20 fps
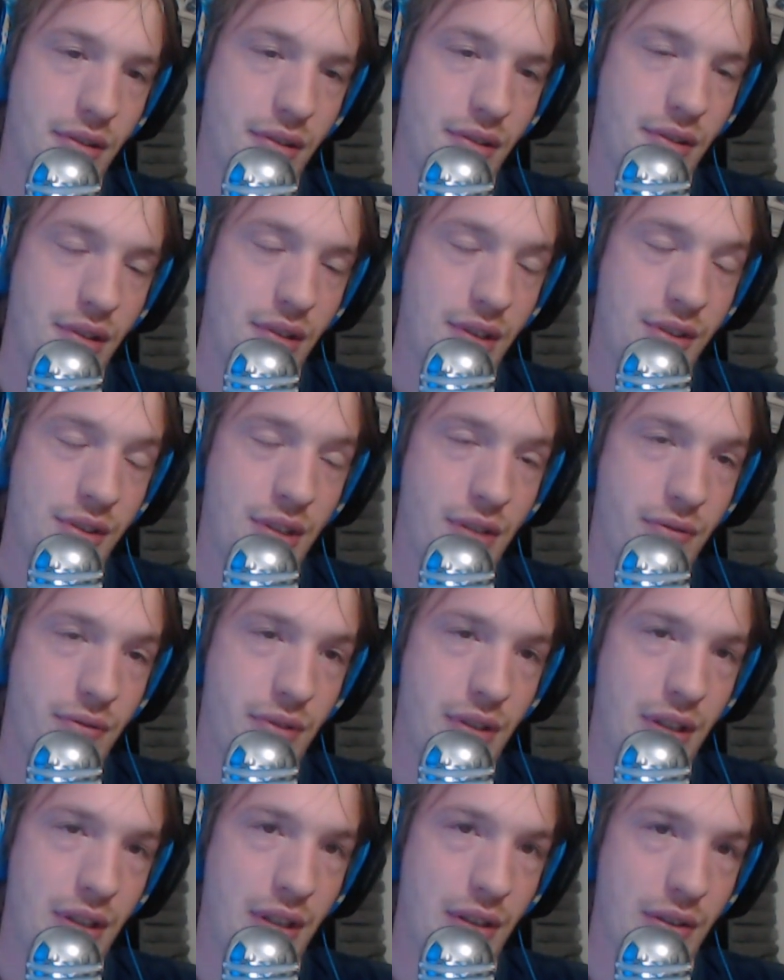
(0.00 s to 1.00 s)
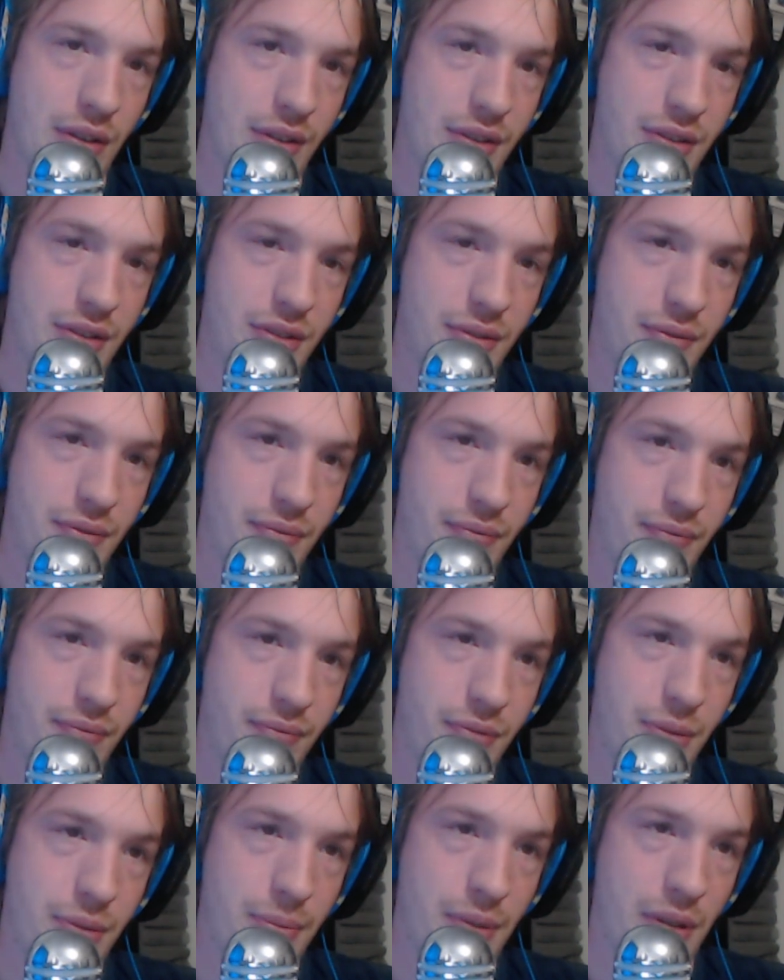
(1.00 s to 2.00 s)
It's kind of ridiculous,
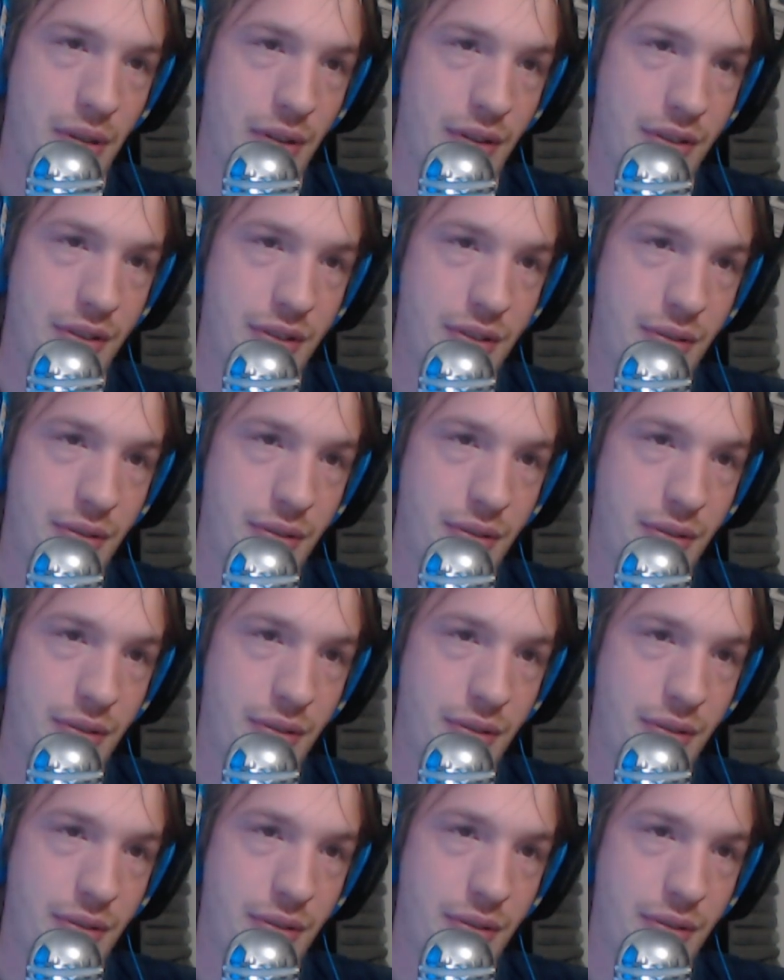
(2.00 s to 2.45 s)
to be honest.